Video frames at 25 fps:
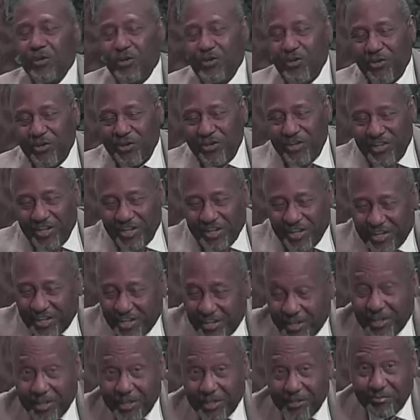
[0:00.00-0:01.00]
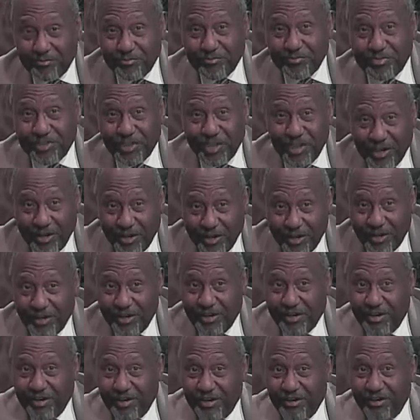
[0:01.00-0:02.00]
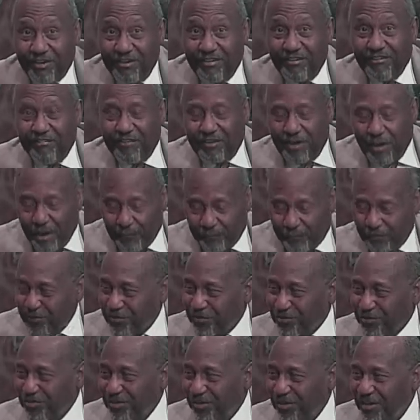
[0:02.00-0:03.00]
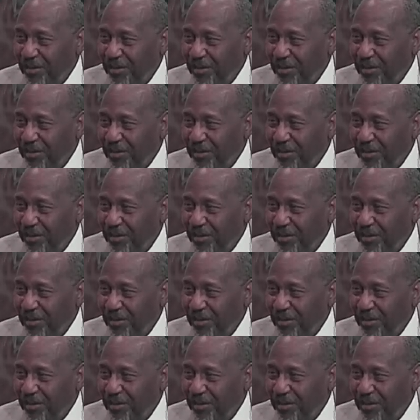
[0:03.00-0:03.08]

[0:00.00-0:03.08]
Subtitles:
Guardian at Litam's office.